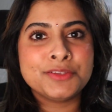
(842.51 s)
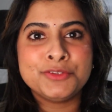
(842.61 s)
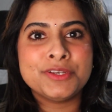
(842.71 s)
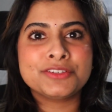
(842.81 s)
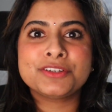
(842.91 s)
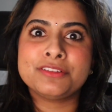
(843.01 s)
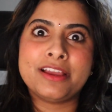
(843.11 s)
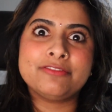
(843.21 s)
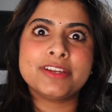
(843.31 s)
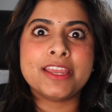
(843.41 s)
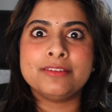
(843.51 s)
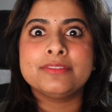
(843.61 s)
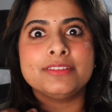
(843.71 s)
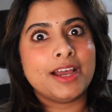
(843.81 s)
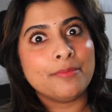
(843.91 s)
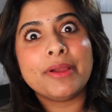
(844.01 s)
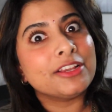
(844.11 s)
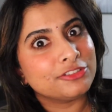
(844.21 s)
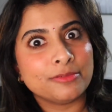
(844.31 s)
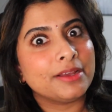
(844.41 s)
you guys are gonna laugh. Again, I'm
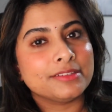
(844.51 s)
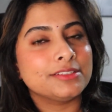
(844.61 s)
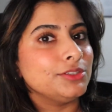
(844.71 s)
passionate about this.